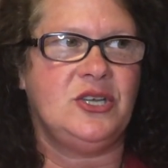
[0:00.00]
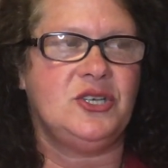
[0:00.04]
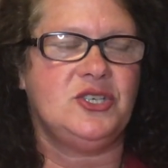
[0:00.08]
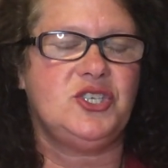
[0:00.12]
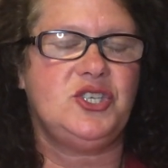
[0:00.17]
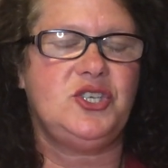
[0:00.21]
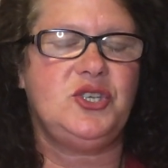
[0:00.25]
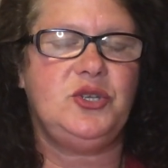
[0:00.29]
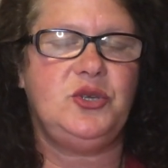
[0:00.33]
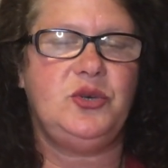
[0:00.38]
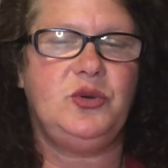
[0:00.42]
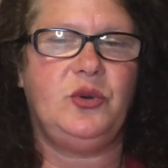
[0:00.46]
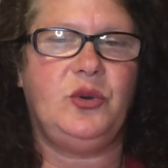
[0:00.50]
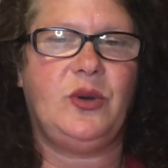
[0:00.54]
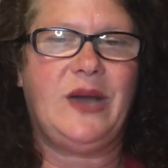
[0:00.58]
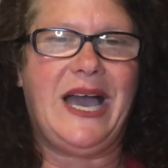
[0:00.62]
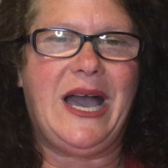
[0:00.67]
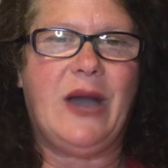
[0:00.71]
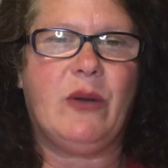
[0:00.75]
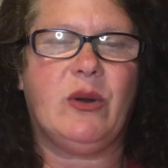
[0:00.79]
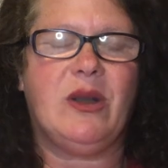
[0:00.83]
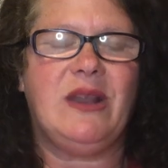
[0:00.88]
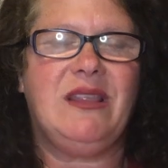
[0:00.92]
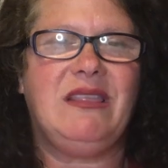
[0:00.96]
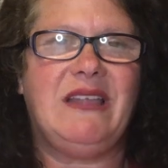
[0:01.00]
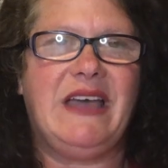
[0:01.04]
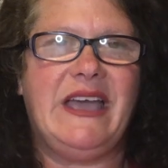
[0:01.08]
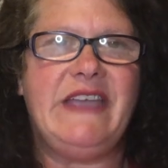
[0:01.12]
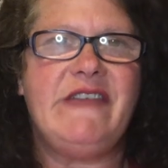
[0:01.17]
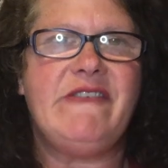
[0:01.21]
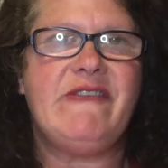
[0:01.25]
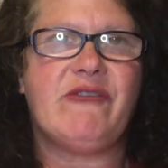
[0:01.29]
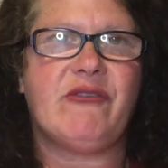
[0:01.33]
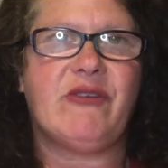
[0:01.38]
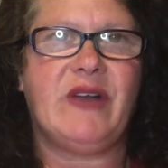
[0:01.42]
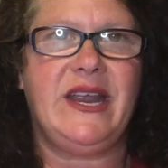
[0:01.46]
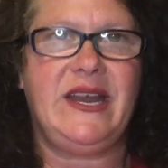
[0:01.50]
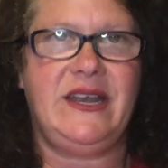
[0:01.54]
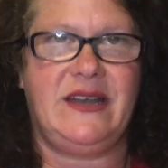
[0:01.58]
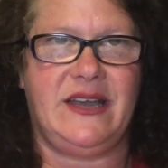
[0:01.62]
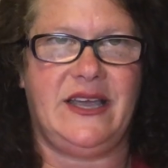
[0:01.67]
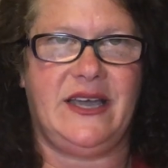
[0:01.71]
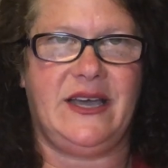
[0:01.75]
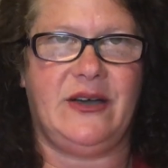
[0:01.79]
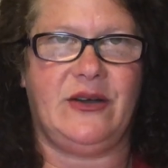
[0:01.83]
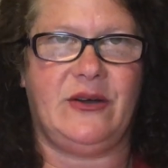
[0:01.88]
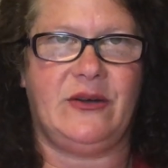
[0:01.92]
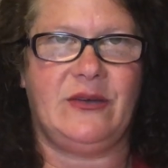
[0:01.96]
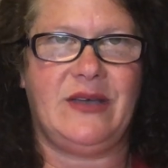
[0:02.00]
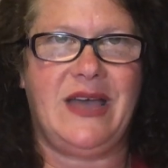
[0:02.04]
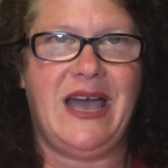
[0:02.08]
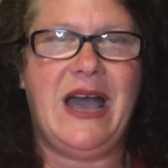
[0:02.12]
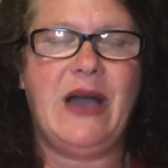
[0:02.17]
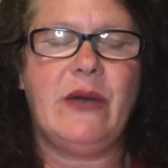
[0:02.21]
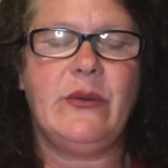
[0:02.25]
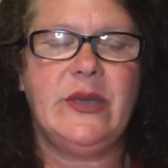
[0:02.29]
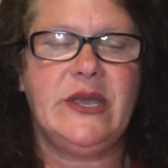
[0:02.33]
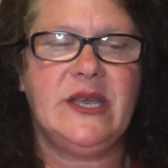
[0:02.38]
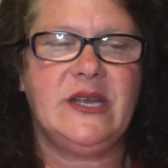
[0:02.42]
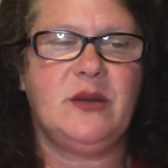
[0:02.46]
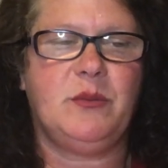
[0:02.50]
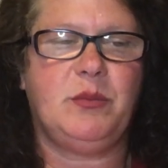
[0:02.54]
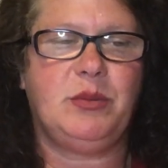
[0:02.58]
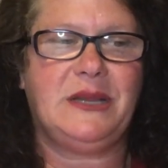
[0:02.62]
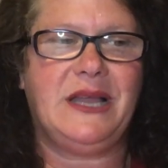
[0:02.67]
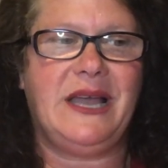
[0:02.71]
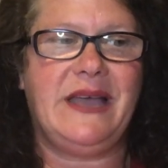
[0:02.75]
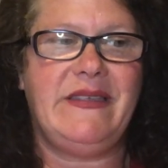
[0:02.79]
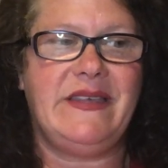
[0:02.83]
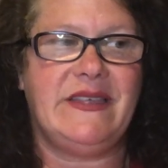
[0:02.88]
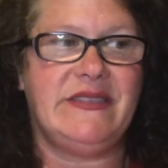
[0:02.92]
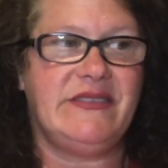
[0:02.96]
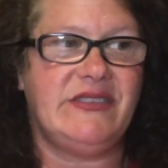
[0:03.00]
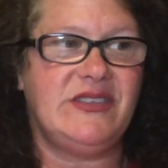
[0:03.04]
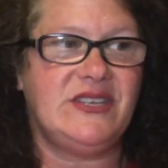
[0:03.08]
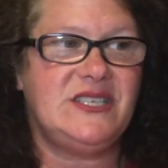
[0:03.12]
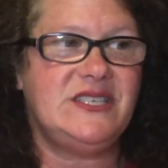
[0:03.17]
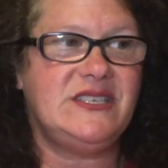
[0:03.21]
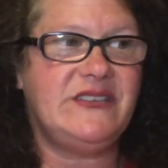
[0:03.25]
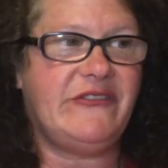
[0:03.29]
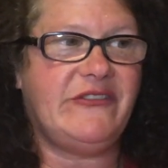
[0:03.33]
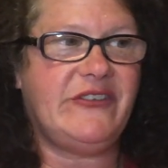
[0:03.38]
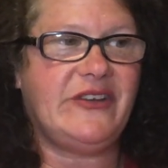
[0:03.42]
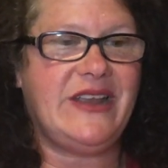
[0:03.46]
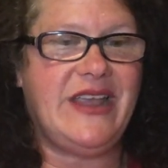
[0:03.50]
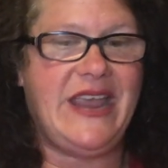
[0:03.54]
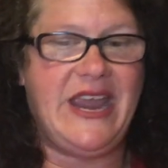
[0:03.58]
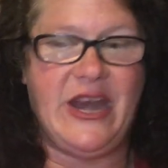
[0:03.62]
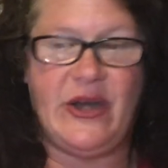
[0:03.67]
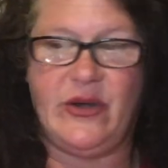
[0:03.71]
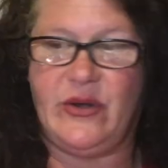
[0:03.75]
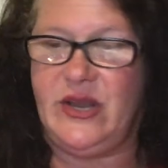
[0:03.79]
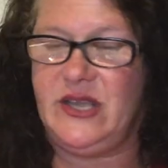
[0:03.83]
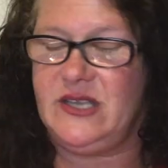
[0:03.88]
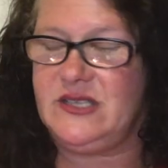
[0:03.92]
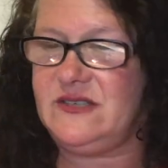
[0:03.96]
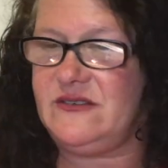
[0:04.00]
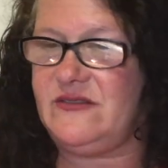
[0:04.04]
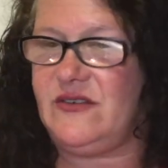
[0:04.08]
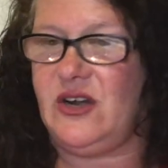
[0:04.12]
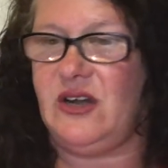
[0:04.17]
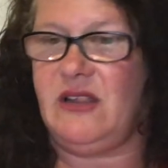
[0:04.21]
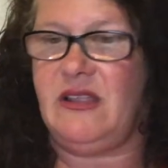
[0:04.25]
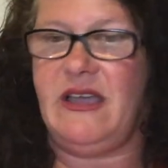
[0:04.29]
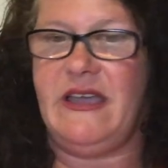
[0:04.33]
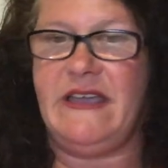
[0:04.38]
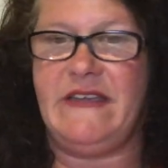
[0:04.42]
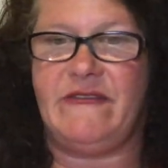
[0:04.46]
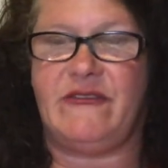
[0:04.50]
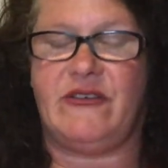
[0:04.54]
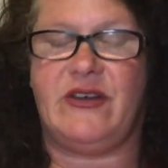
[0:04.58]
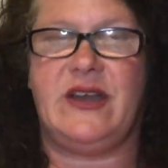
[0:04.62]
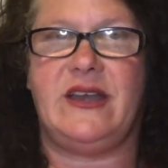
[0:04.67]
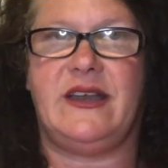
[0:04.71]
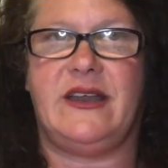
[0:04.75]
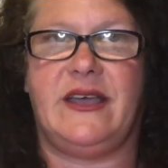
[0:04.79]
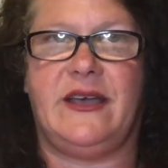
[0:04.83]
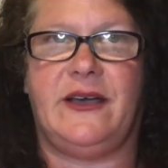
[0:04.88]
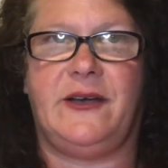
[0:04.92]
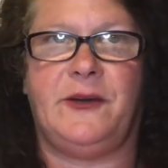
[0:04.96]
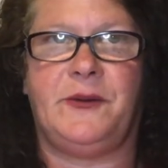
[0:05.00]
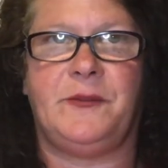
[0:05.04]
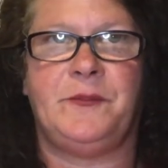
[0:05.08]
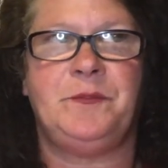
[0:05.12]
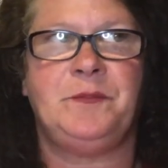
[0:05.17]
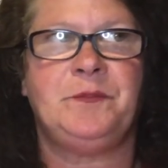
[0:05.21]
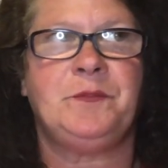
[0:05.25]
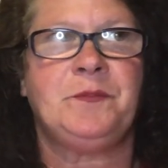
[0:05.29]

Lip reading: to our life right now, how we can apply that to the different areas of our life right now.